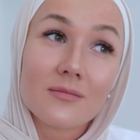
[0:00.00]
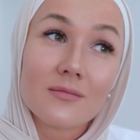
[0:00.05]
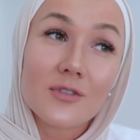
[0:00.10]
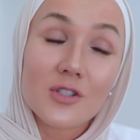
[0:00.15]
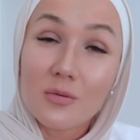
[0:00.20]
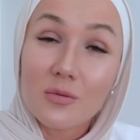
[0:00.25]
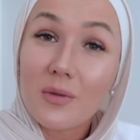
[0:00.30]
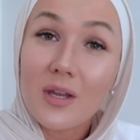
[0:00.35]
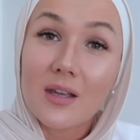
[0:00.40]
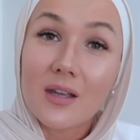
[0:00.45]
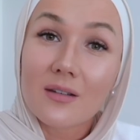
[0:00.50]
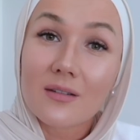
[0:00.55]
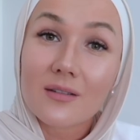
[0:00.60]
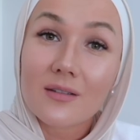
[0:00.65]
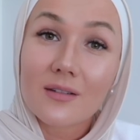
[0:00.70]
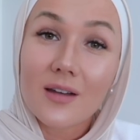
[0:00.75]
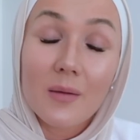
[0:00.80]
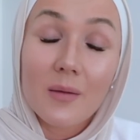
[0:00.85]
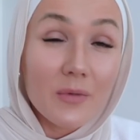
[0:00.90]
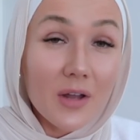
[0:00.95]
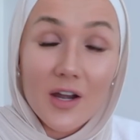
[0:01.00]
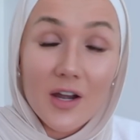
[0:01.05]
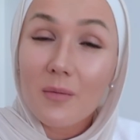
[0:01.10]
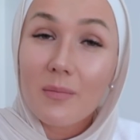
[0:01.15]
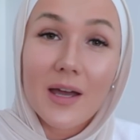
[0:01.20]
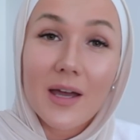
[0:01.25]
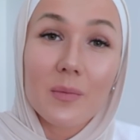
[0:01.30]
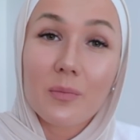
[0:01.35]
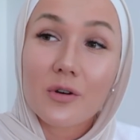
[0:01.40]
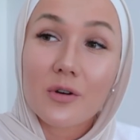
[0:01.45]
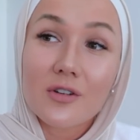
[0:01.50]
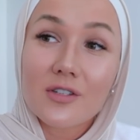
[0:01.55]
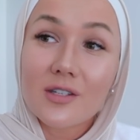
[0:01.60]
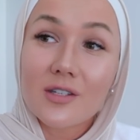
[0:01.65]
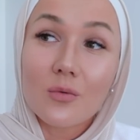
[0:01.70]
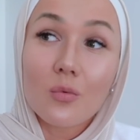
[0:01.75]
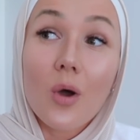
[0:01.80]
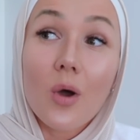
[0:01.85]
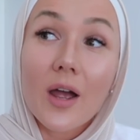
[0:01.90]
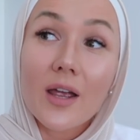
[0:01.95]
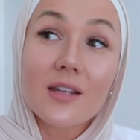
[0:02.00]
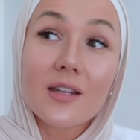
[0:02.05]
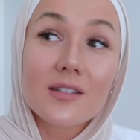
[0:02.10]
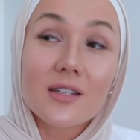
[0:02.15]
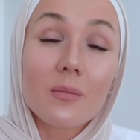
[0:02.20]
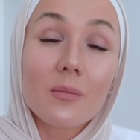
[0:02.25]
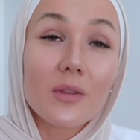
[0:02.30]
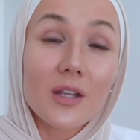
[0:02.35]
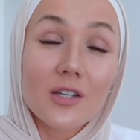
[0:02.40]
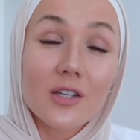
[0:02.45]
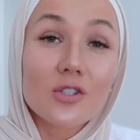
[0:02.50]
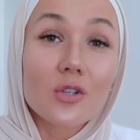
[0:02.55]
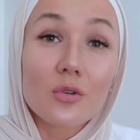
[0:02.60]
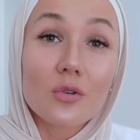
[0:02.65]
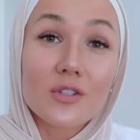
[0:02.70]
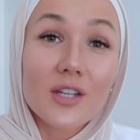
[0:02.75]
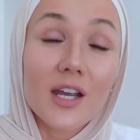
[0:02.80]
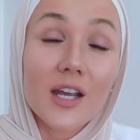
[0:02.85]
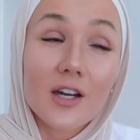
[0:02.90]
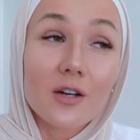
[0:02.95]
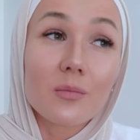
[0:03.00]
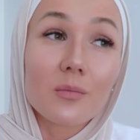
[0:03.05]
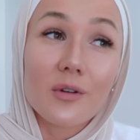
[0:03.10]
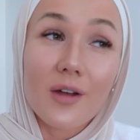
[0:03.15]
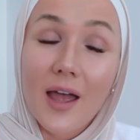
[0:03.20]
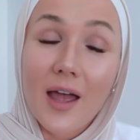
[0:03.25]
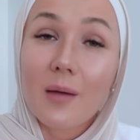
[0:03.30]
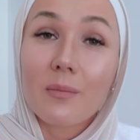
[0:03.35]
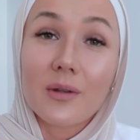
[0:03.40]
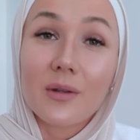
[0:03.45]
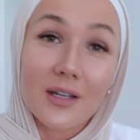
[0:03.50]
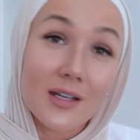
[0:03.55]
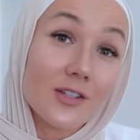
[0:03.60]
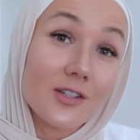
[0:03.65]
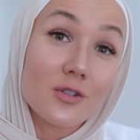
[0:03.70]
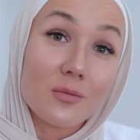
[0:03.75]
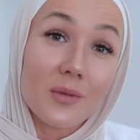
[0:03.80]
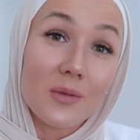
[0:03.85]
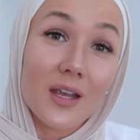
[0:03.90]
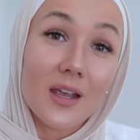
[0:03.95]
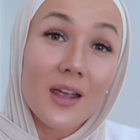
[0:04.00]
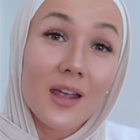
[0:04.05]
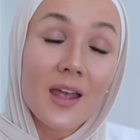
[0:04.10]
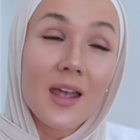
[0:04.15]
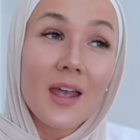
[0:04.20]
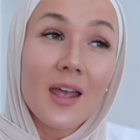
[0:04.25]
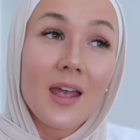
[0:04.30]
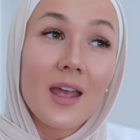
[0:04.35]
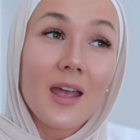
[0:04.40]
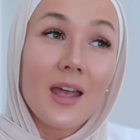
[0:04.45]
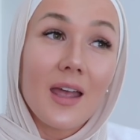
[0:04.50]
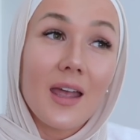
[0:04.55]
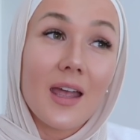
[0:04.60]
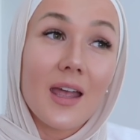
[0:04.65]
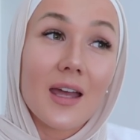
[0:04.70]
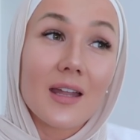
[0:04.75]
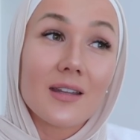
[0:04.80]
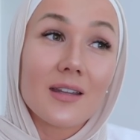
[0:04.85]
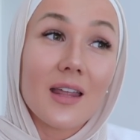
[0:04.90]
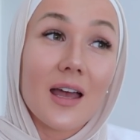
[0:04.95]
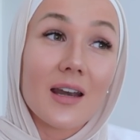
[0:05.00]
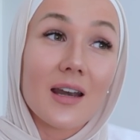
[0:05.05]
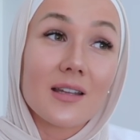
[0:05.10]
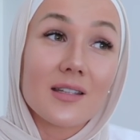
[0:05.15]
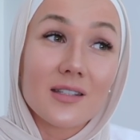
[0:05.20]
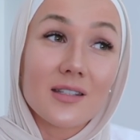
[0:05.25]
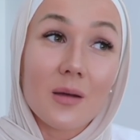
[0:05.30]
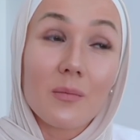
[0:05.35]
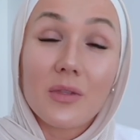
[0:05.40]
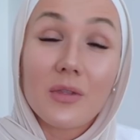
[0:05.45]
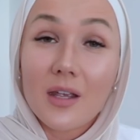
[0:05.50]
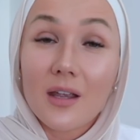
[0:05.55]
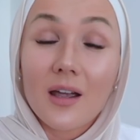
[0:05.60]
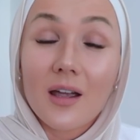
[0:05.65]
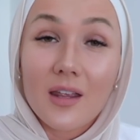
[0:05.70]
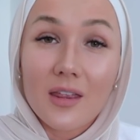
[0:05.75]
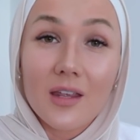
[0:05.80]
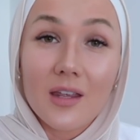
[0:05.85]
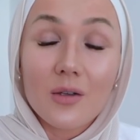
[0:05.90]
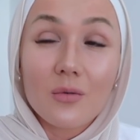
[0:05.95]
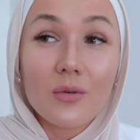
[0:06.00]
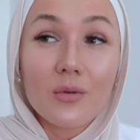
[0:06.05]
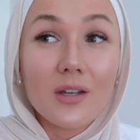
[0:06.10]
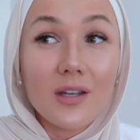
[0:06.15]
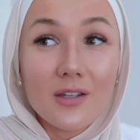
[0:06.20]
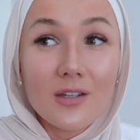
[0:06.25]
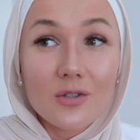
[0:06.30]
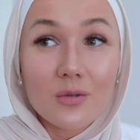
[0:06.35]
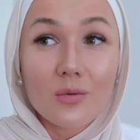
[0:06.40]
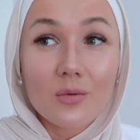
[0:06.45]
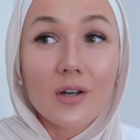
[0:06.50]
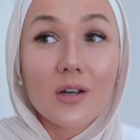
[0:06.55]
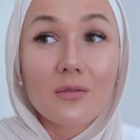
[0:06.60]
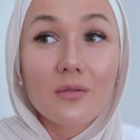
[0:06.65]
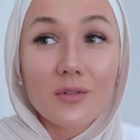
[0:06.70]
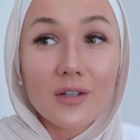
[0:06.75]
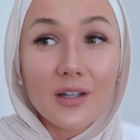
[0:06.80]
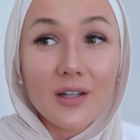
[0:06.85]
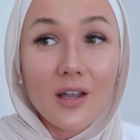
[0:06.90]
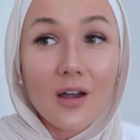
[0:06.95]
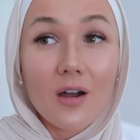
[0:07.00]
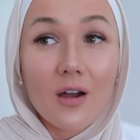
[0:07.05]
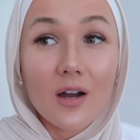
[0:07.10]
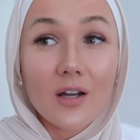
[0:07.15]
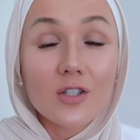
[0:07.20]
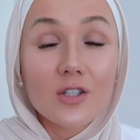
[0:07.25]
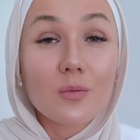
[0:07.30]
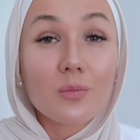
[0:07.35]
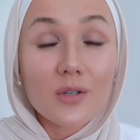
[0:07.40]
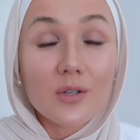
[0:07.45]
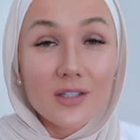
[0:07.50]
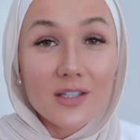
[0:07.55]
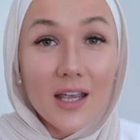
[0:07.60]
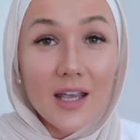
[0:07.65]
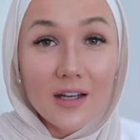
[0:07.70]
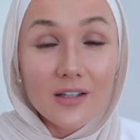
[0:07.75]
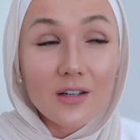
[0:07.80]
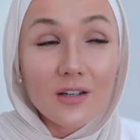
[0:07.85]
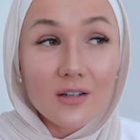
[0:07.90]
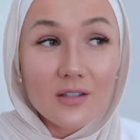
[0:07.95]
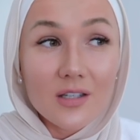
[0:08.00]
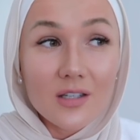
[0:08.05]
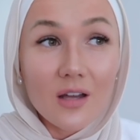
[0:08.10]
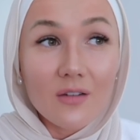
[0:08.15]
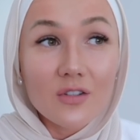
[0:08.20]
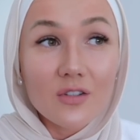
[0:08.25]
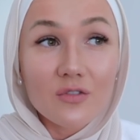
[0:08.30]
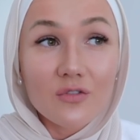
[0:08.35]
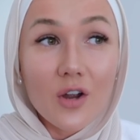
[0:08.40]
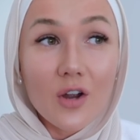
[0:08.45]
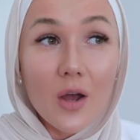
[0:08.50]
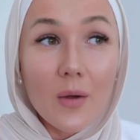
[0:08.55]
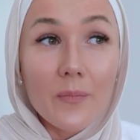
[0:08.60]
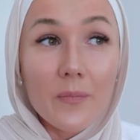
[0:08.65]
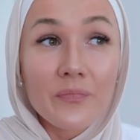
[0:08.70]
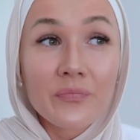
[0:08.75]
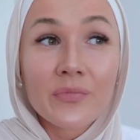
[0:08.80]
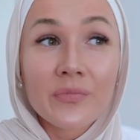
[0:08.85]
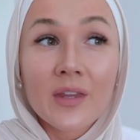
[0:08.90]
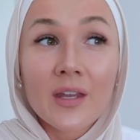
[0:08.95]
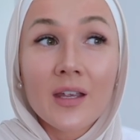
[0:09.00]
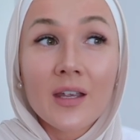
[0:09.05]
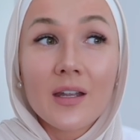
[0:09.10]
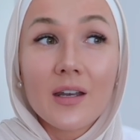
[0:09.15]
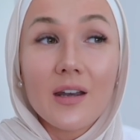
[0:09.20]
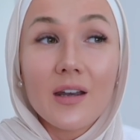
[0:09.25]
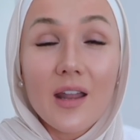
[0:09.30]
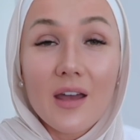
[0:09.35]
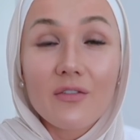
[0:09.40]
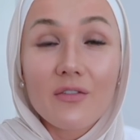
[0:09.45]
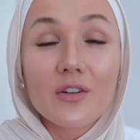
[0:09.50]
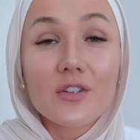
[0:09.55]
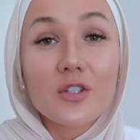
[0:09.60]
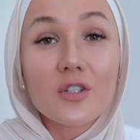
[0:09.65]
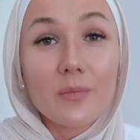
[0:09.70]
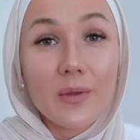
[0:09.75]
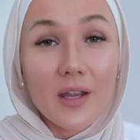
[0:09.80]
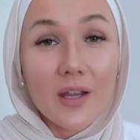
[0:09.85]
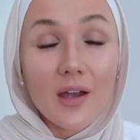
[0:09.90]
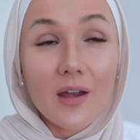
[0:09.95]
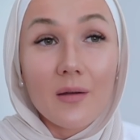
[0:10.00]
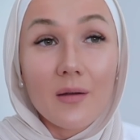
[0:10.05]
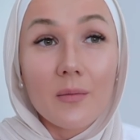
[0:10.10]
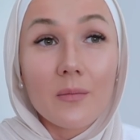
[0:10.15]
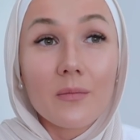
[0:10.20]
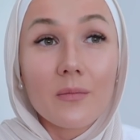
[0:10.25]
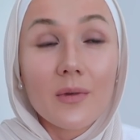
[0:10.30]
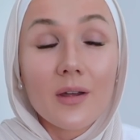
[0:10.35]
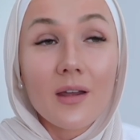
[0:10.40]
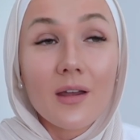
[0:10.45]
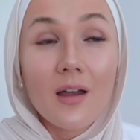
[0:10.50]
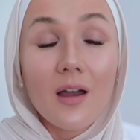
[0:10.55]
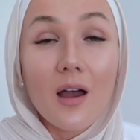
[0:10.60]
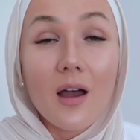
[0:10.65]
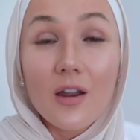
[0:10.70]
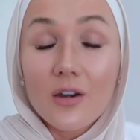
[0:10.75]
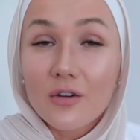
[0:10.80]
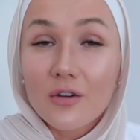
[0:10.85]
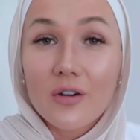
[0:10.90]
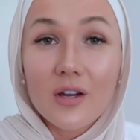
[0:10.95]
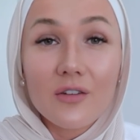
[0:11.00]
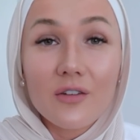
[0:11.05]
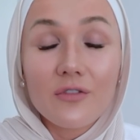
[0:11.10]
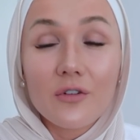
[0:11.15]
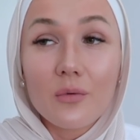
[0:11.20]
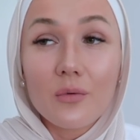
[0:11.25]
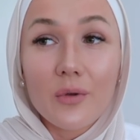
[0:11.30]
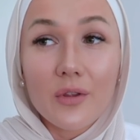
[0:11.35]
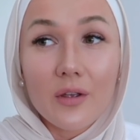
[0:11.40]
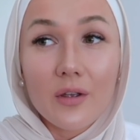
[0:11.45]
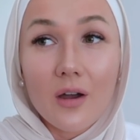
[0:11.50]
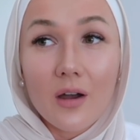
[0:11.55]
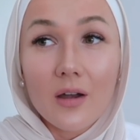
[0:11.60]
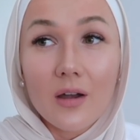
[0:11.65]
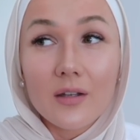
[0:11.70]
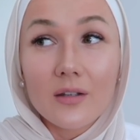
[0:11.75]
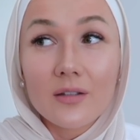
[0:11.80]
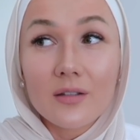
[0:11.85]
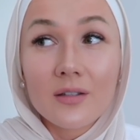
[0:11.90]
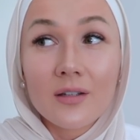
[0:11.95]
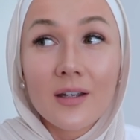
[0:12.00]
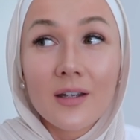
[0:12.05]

to me? I'm not a bad person. Why is something so terrible happening to me? And that is something I think we need to work really hard to protect ourselves from, never to become ungrateful with God,